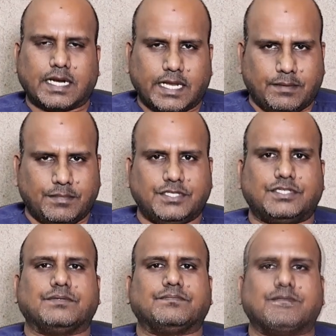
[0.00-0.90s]

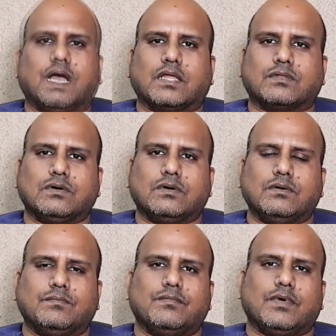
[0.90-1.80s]
damage.
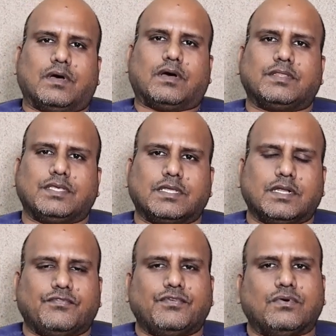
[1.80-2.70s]
So these
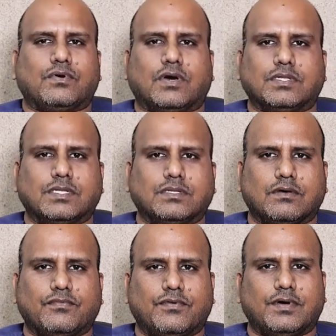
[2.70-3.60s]
are a few causes
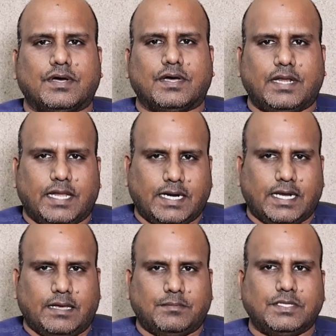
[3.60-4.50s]
of lung
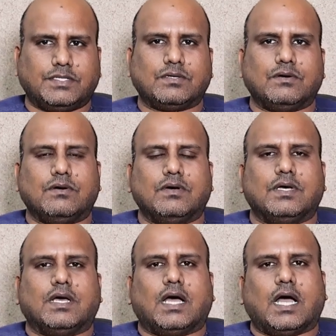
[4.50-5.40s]
damage. So
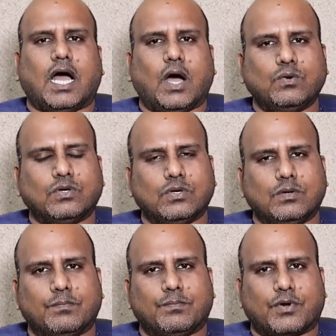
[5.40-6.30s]
how
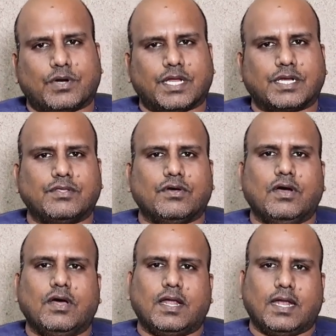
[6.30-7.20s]
to protect
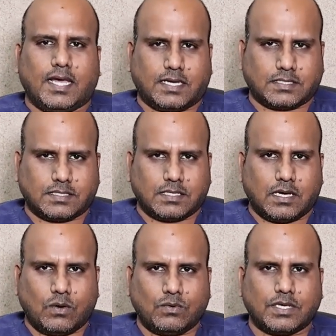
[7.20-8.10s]
your lungs?
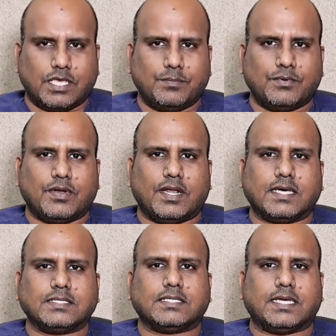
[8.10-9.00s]
How to keep your
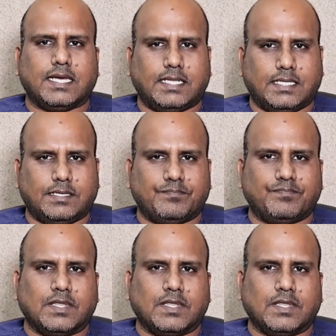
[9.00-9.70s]
lungs healthy?